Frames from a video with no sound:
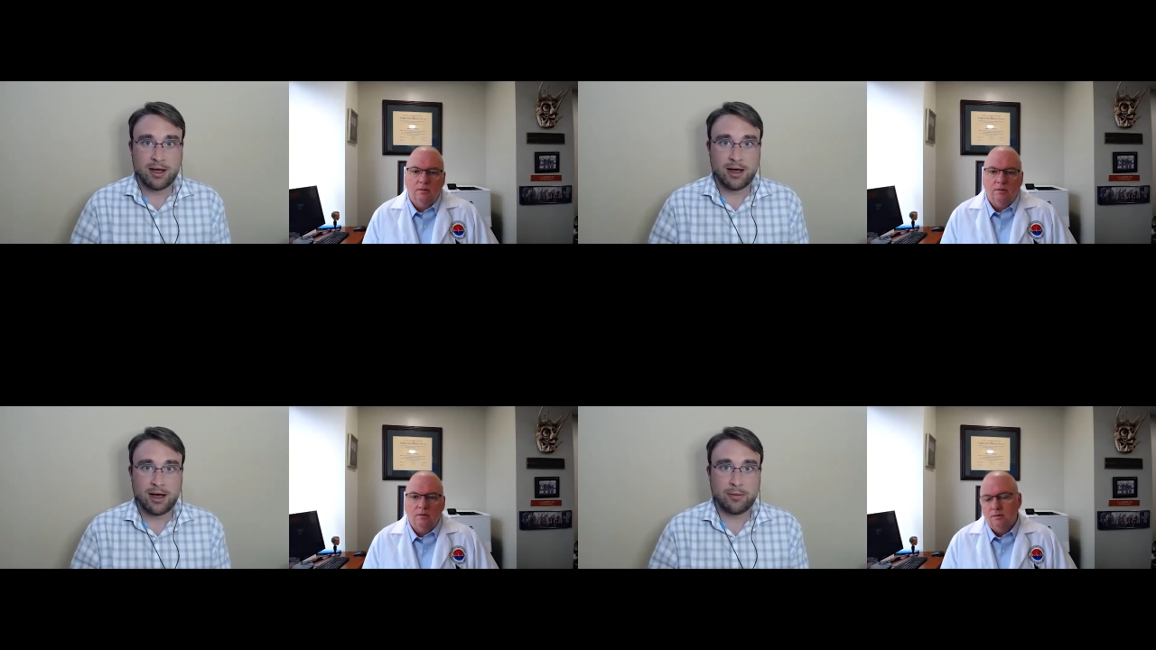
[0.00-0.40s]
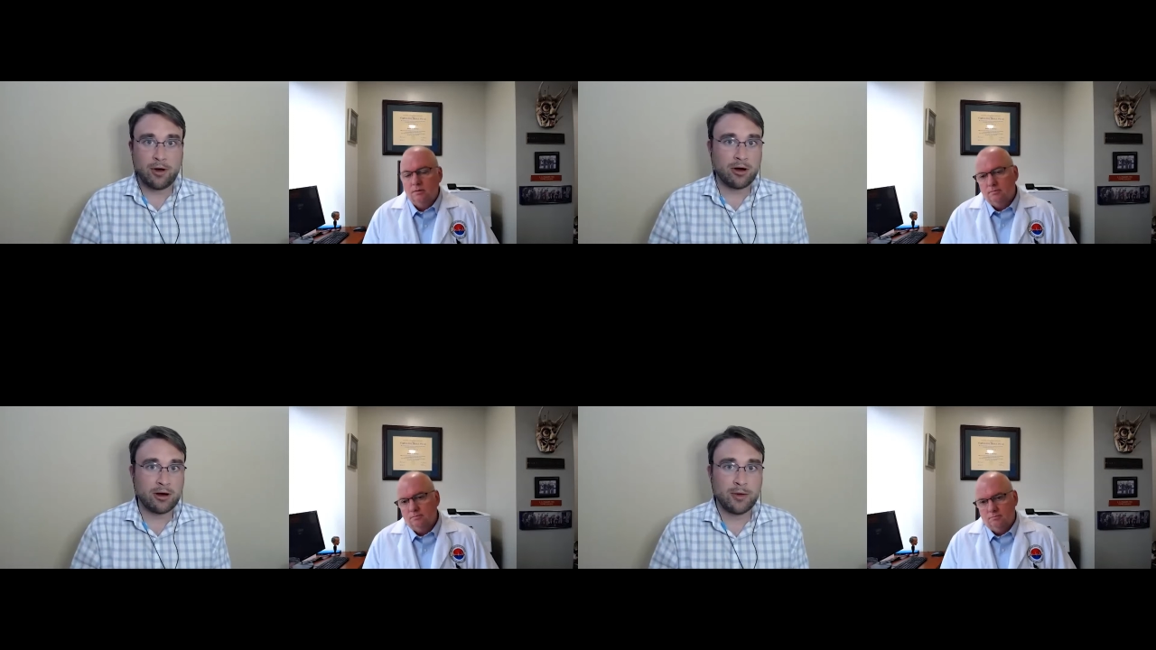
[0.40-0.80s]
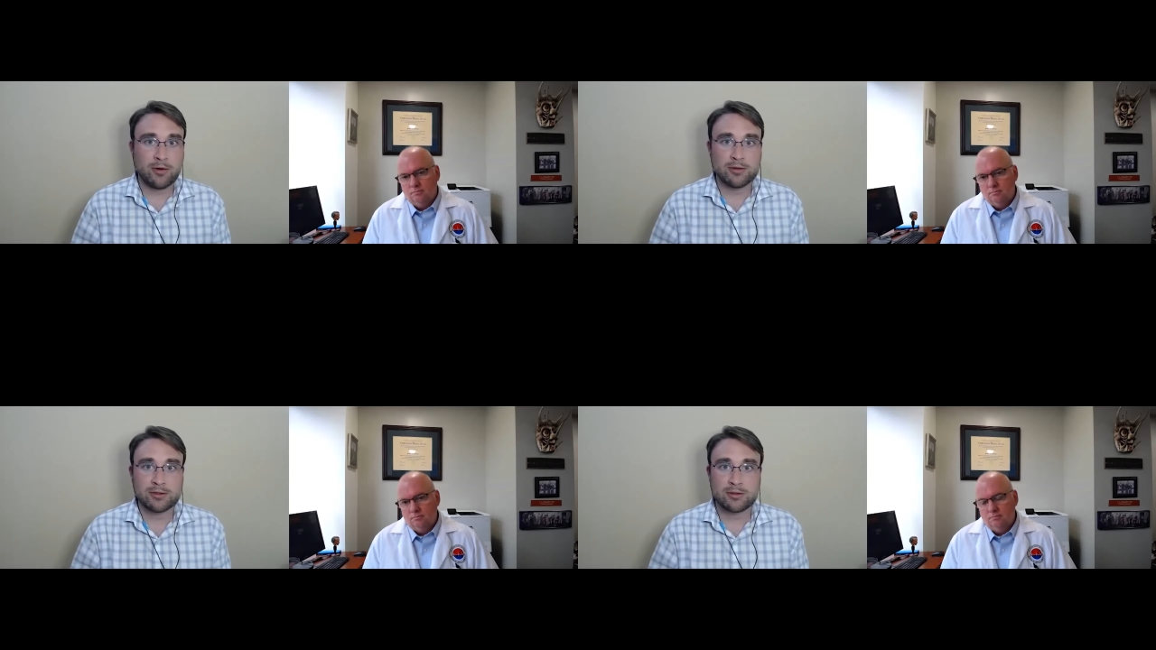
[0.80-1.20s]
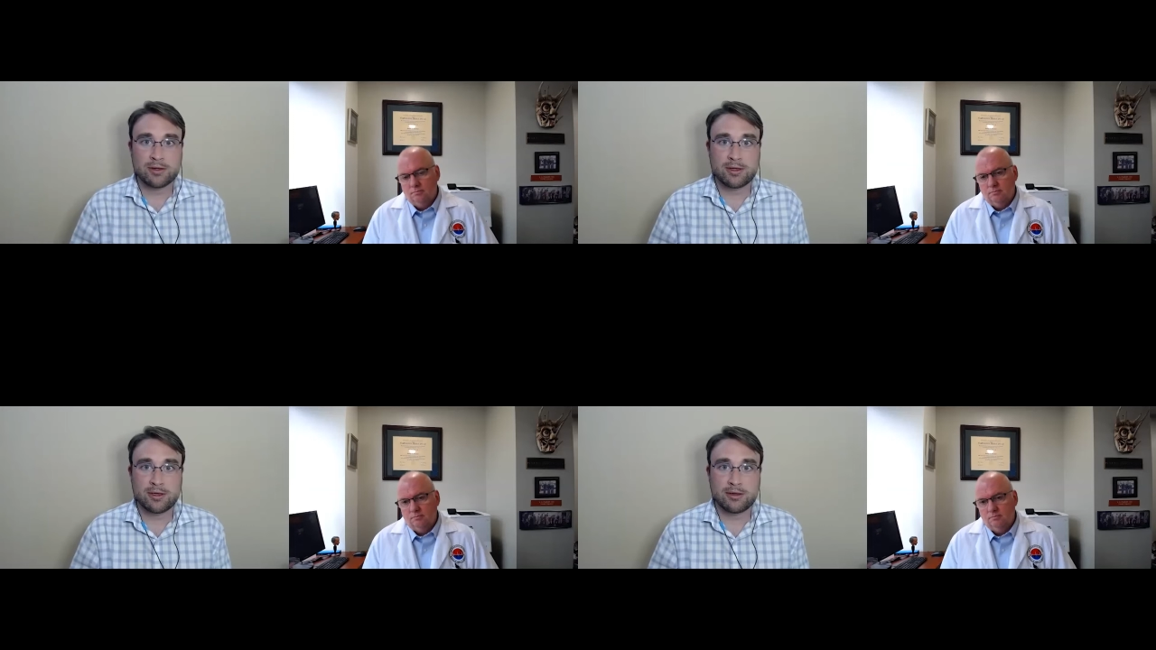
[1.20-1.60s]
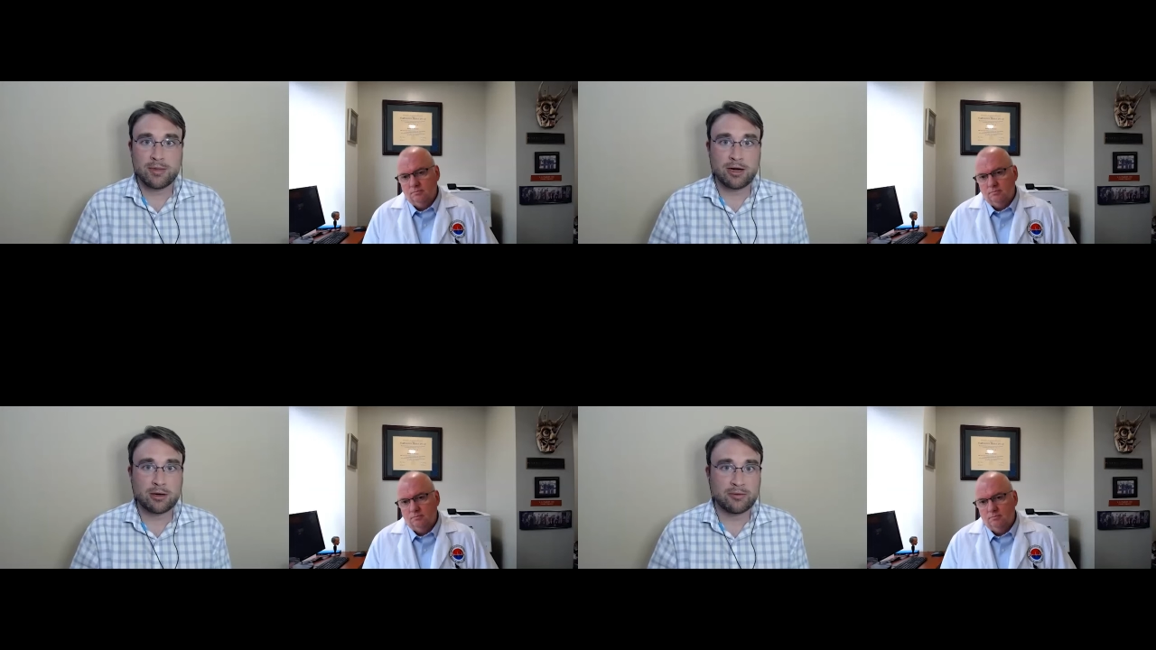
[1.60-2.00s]
Speaker 1: um, RMOs or the
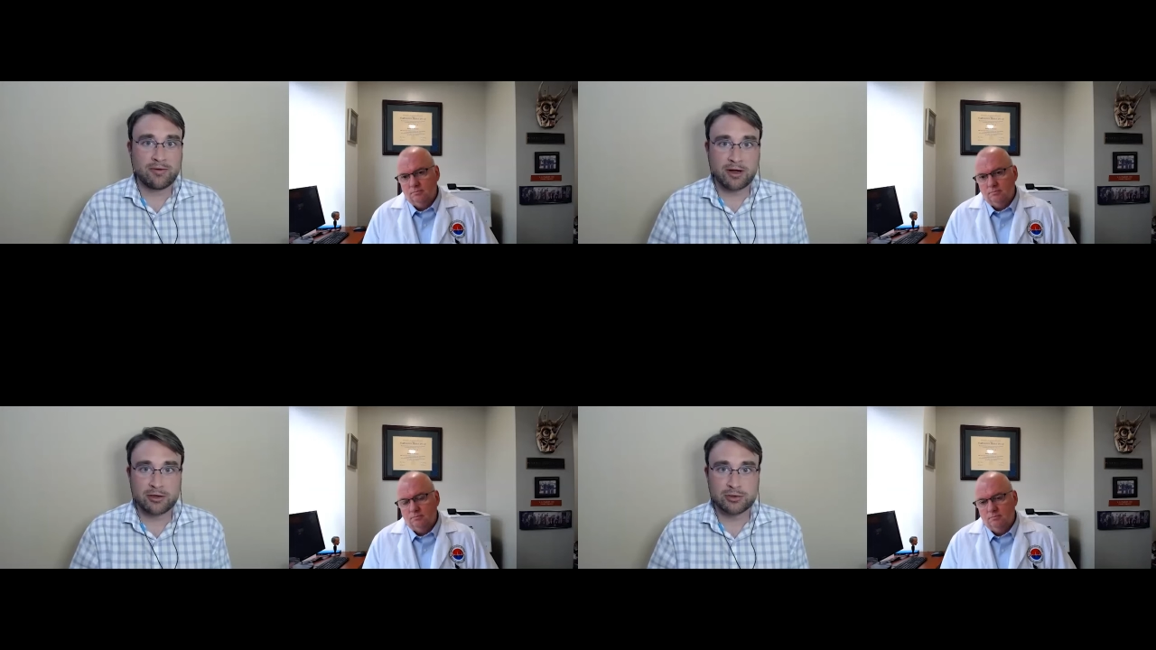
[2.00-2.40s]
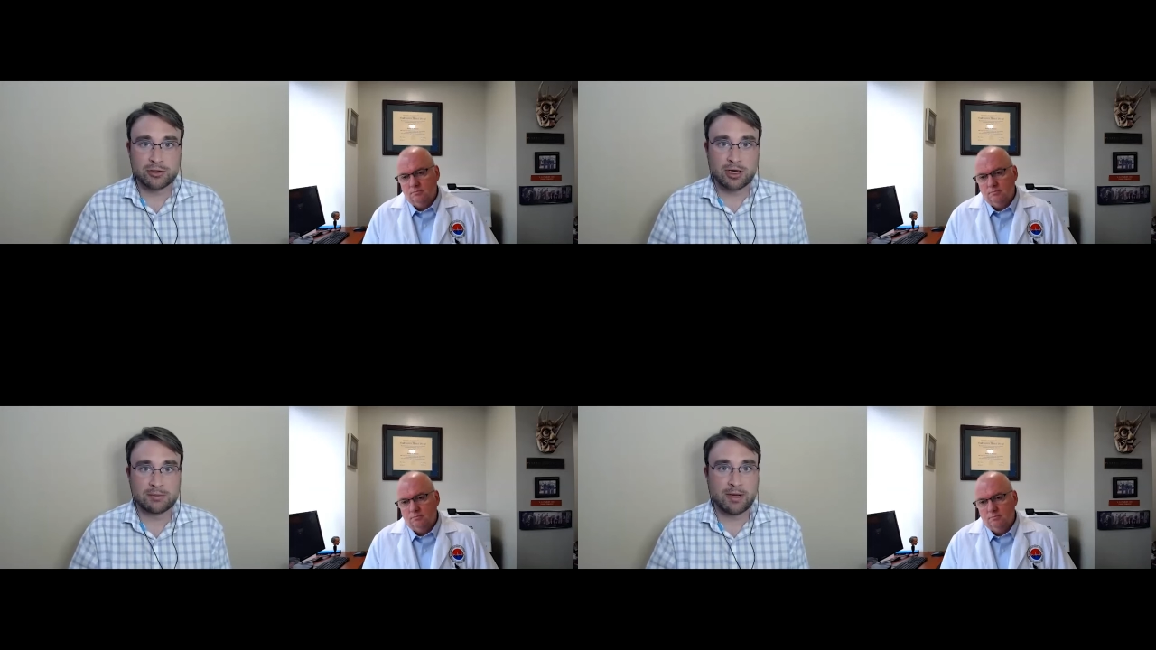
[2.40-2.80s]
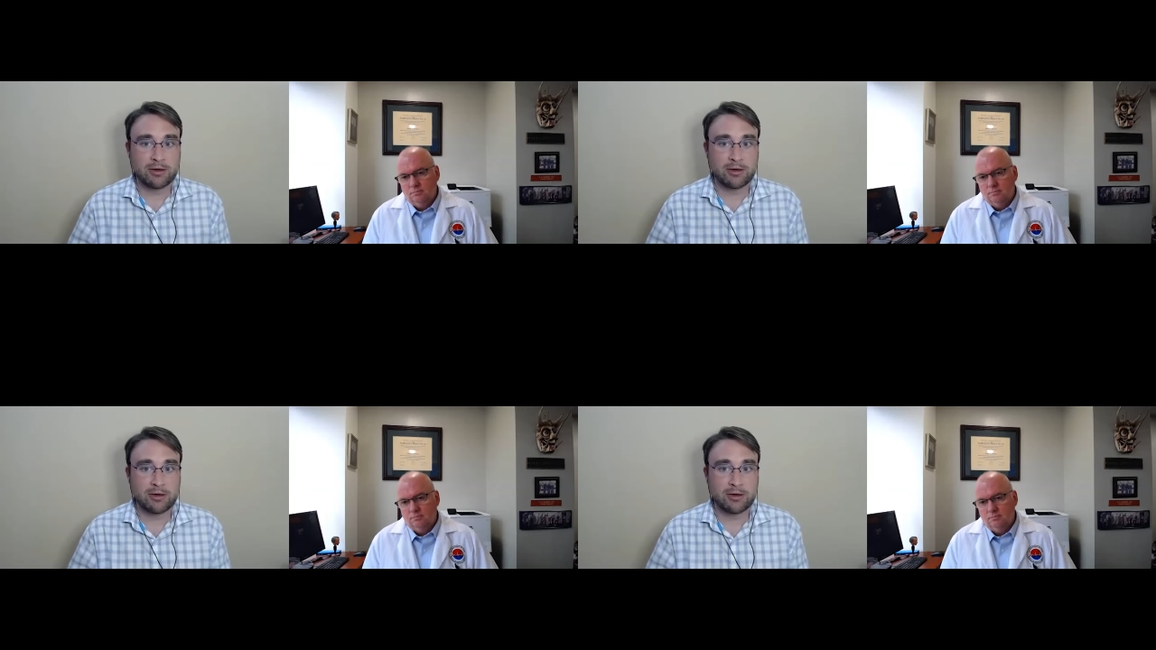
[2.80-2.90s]
medical providers you talked about,